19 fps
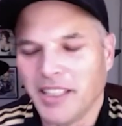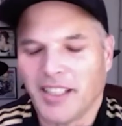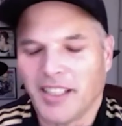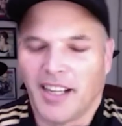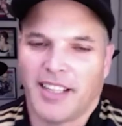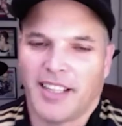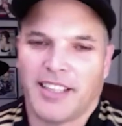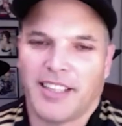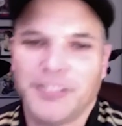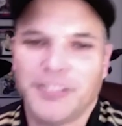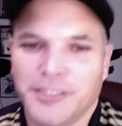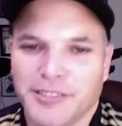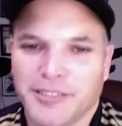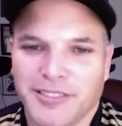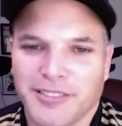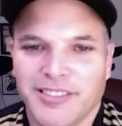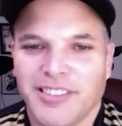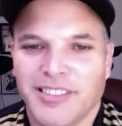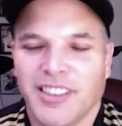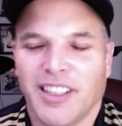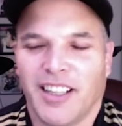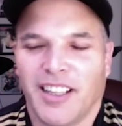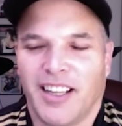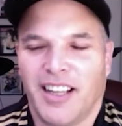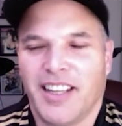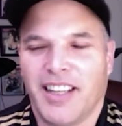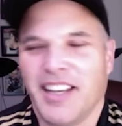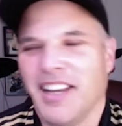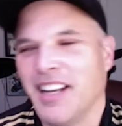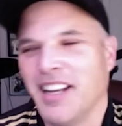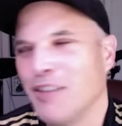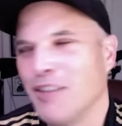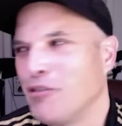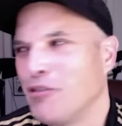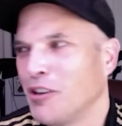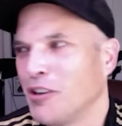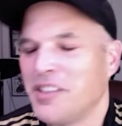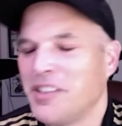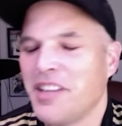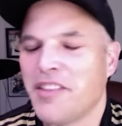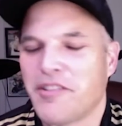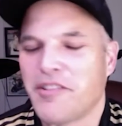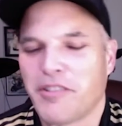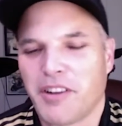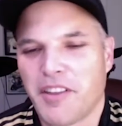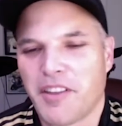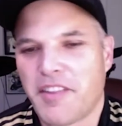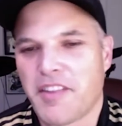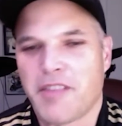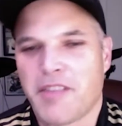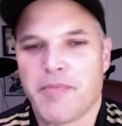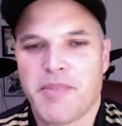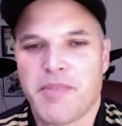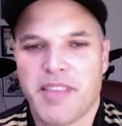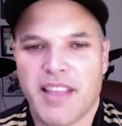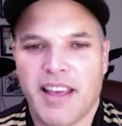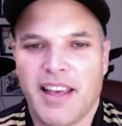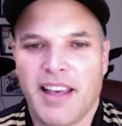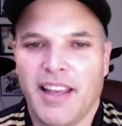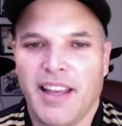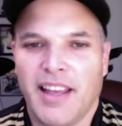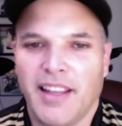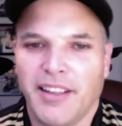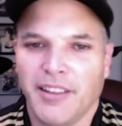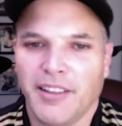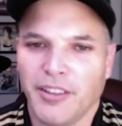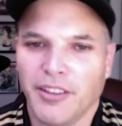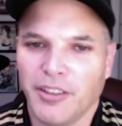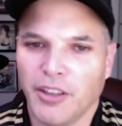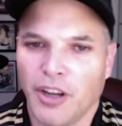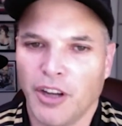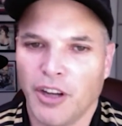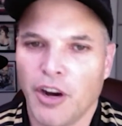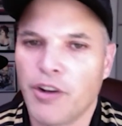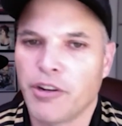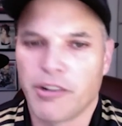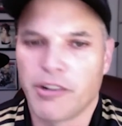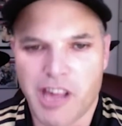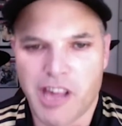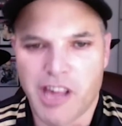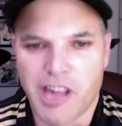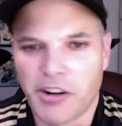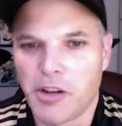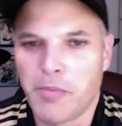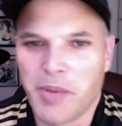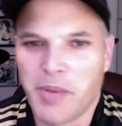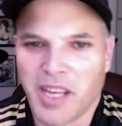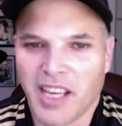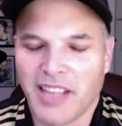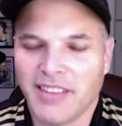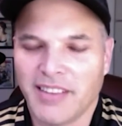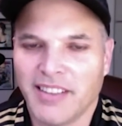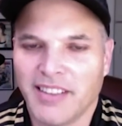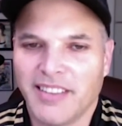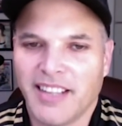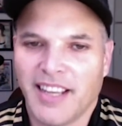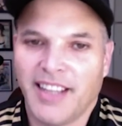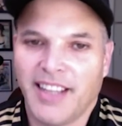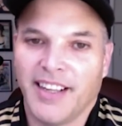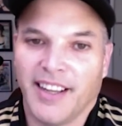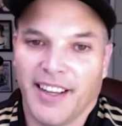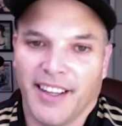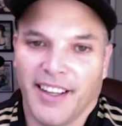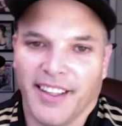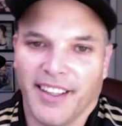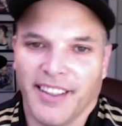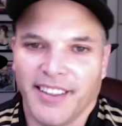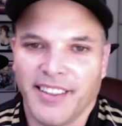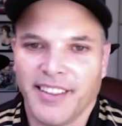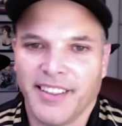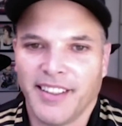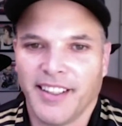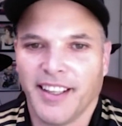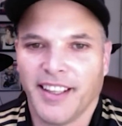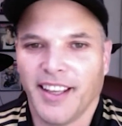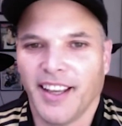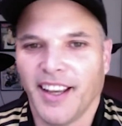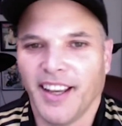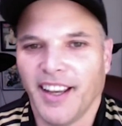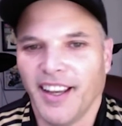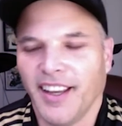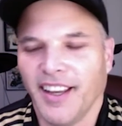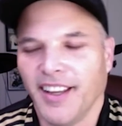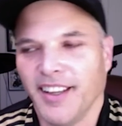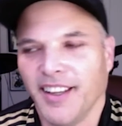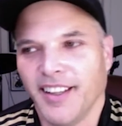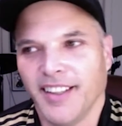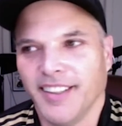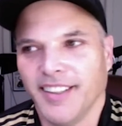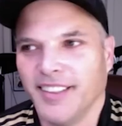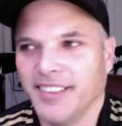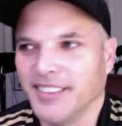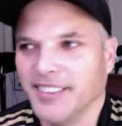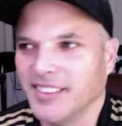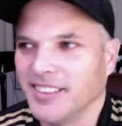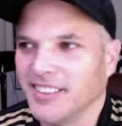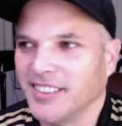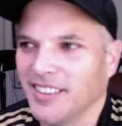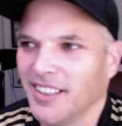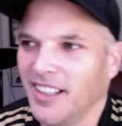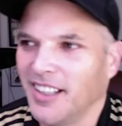I I've heard these criticisms that, oh, you're cherry picking the data. And right.